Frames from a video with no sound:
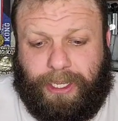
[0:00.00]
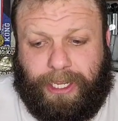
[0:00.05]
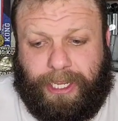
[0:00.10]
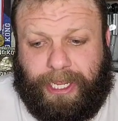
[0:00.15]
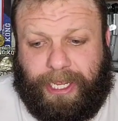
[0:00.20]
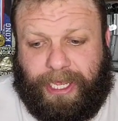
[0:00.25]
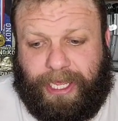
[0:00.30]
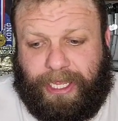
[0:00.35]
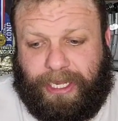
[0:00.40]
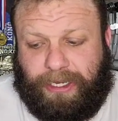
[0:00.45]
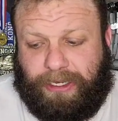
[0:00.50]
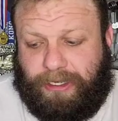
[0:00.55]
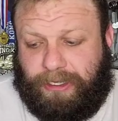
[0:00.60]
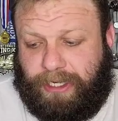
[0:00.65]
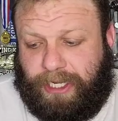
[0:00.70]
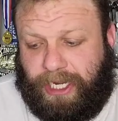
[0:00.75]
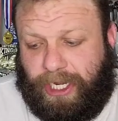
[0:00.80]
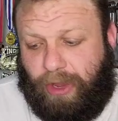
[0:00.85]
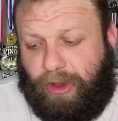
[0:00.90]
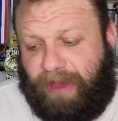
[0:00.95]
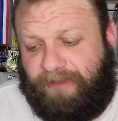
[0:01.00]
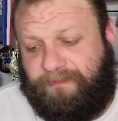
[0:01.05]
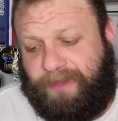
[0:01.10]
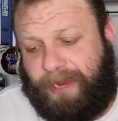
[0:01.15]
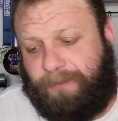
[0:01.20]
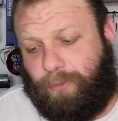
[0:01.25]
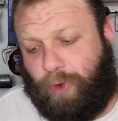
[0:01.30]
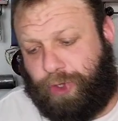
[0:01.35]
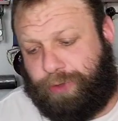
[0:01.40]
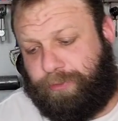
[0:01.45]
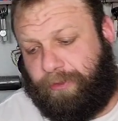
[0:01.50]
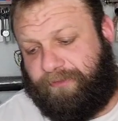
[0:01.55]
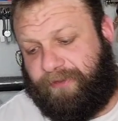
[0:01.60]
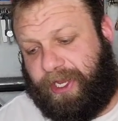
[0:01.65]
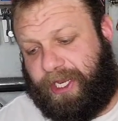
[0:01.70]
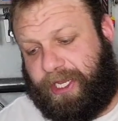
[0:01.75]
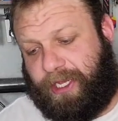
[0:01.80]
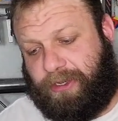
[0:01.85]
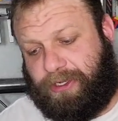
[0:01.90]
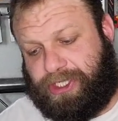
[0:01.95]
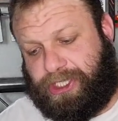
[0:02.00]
And, I've made multiple videos